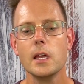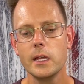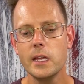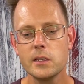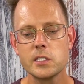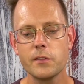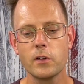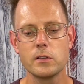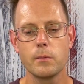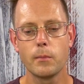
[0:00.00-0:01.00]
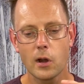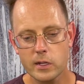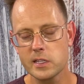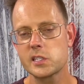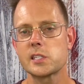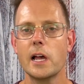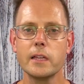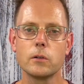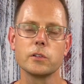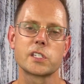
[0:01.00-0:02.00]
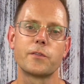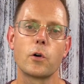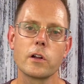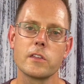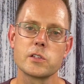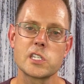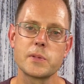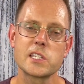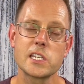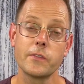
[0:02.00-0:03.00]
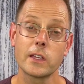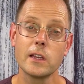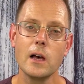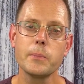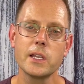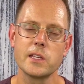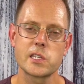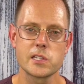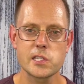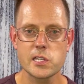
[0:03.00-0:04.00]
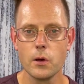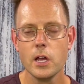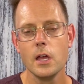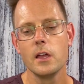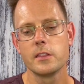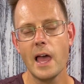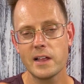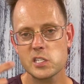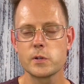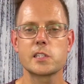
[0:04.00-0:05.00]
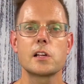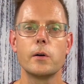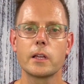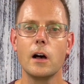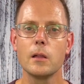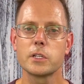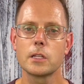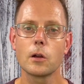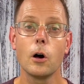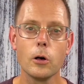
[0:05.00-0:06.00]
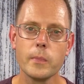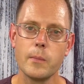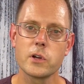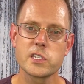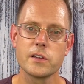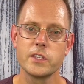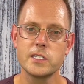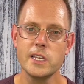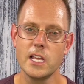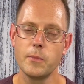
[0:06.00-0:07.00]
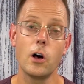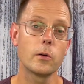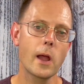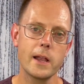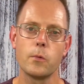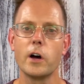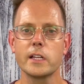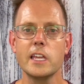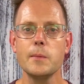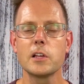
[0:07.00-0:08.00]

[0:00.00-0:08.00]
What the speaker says: in different market cycles for those specific companies. And so that's what's going on, but they're all members of the team. All right, I want to keep